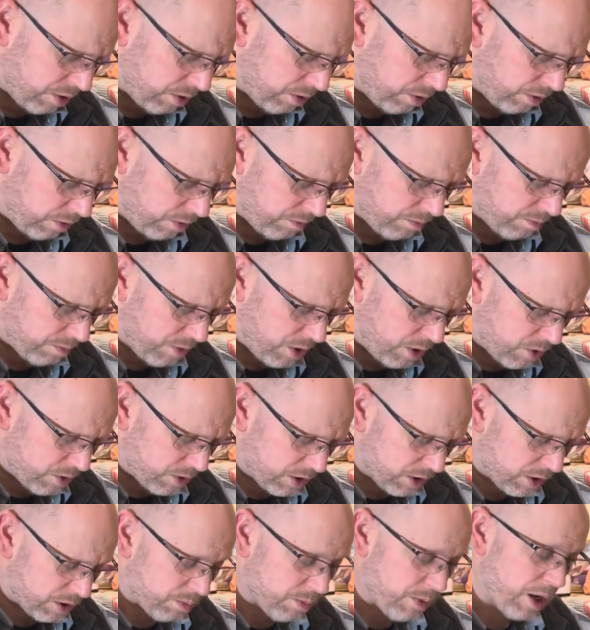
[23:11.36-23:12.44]
the law of
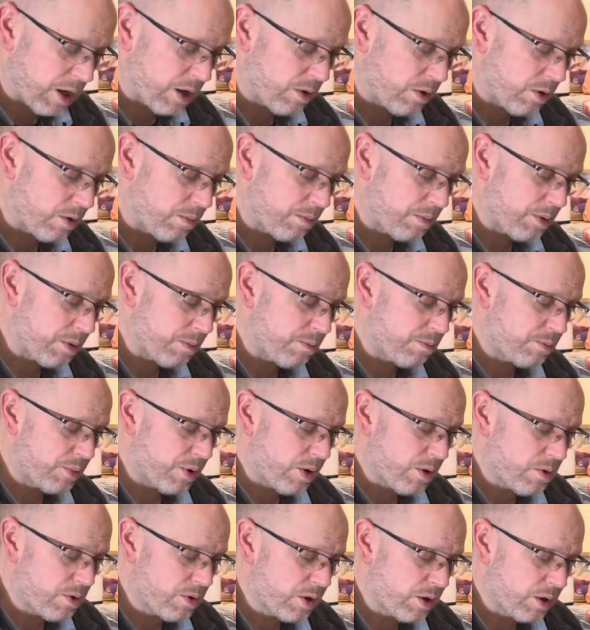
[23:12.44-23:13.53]
Moses may not be
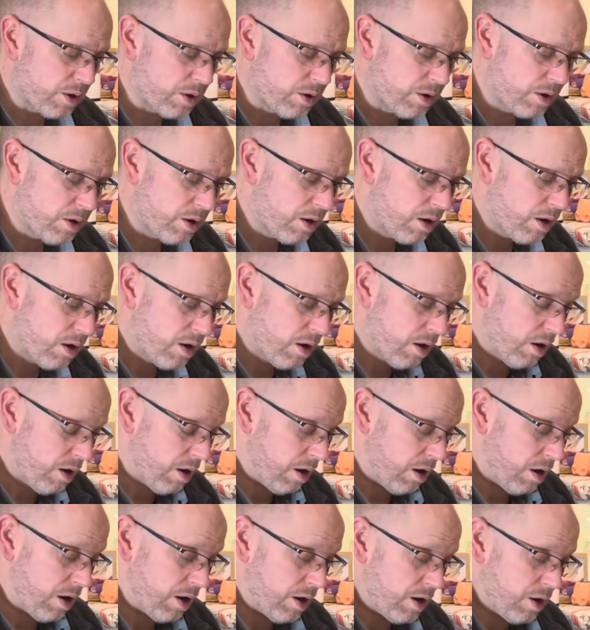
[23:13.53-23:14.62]
broken,
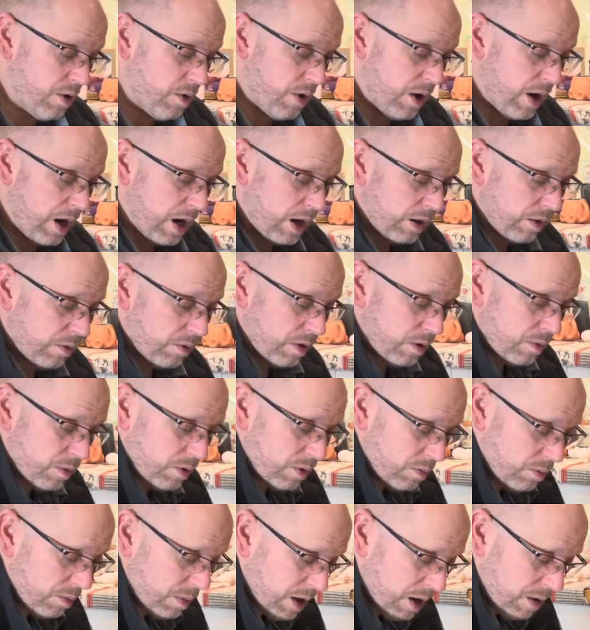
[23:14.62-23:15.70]
are you angry
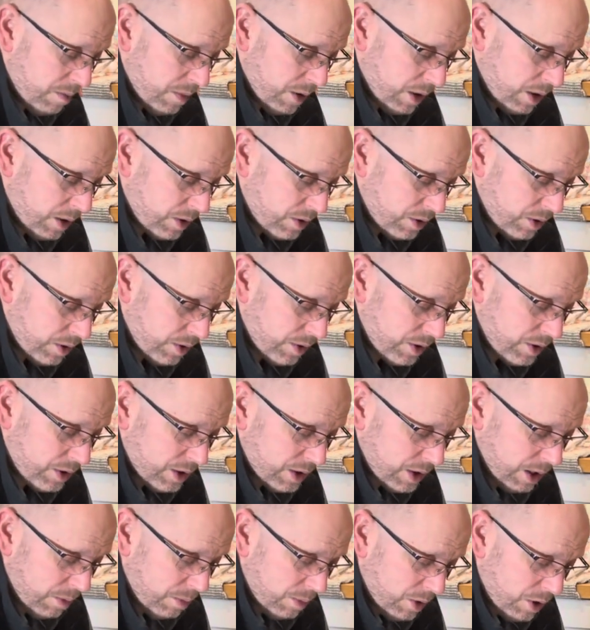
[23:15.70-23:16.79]
with me because on the
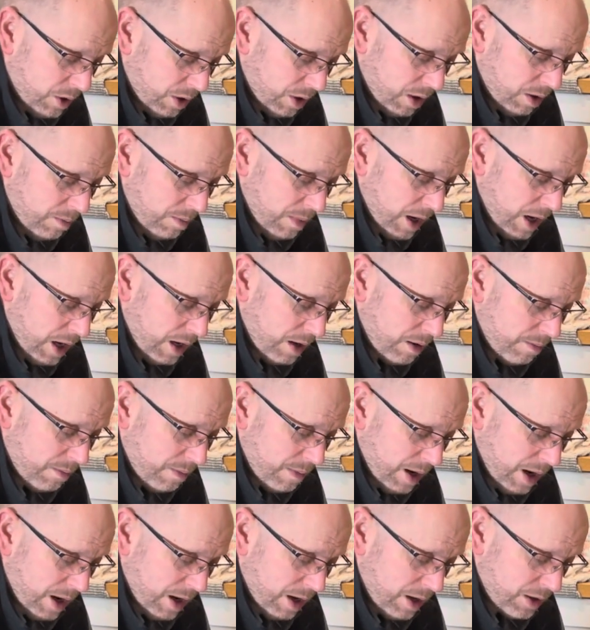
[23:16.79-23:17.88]
Sabbath I made a
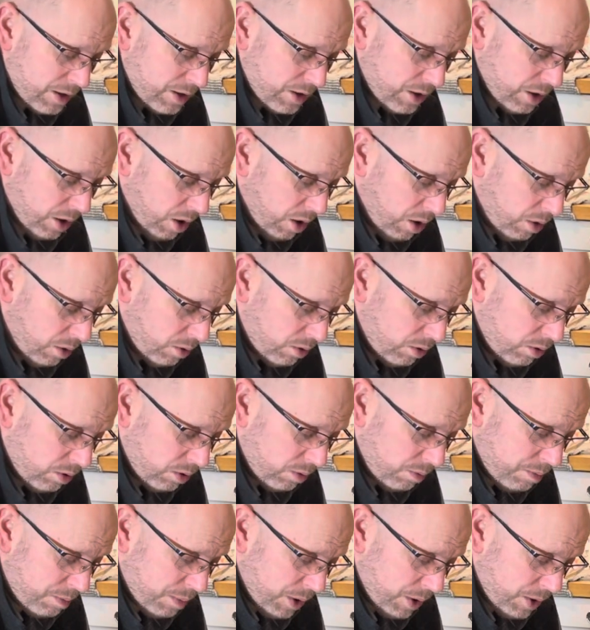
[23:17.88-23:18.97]
man's whole
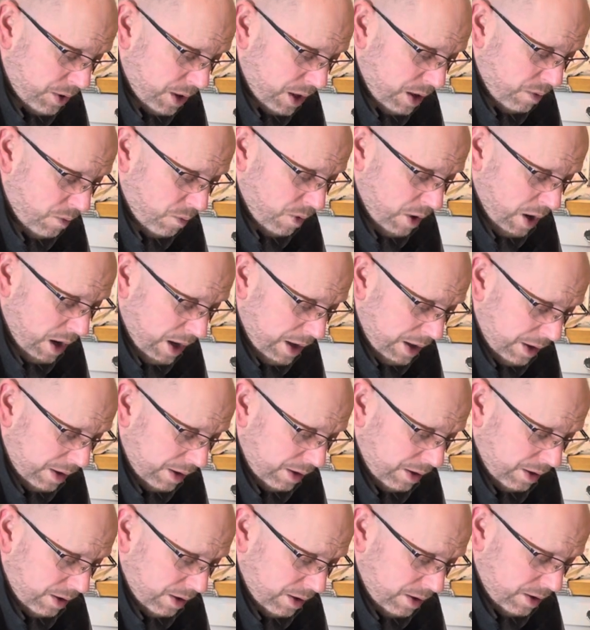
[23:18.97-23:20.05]
body
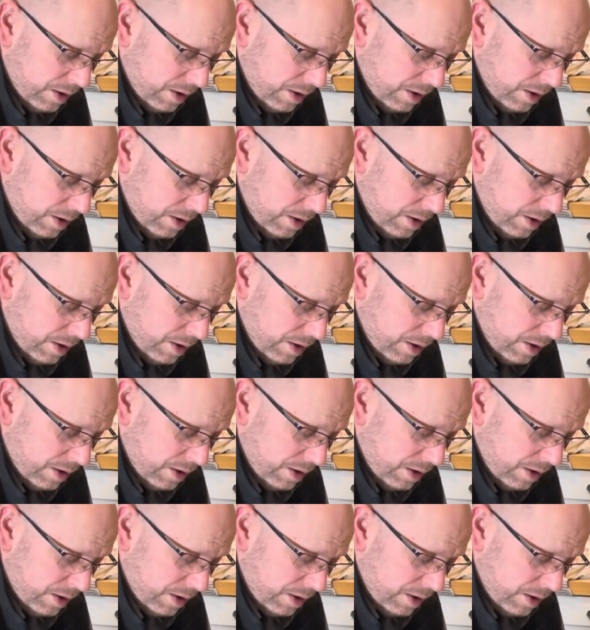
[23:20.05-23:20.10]
well?